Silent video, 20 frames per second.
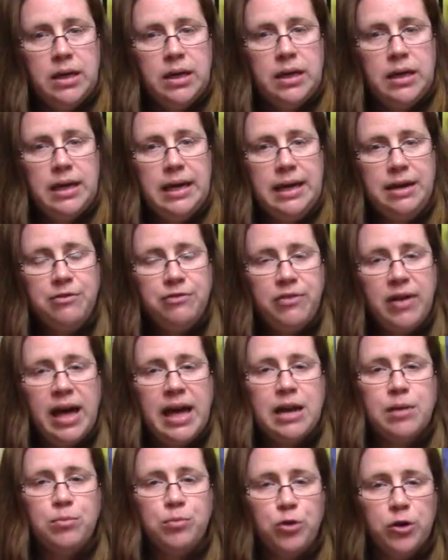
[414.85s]
If an
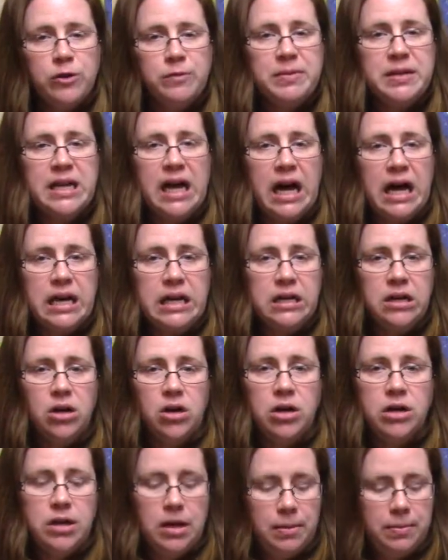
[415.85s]
improvement
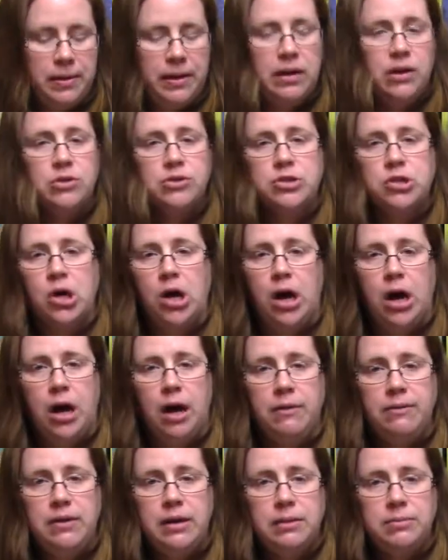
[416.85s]
icon appears on
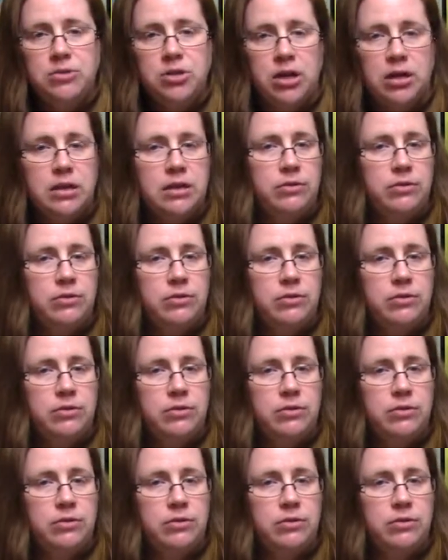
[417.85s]
the objective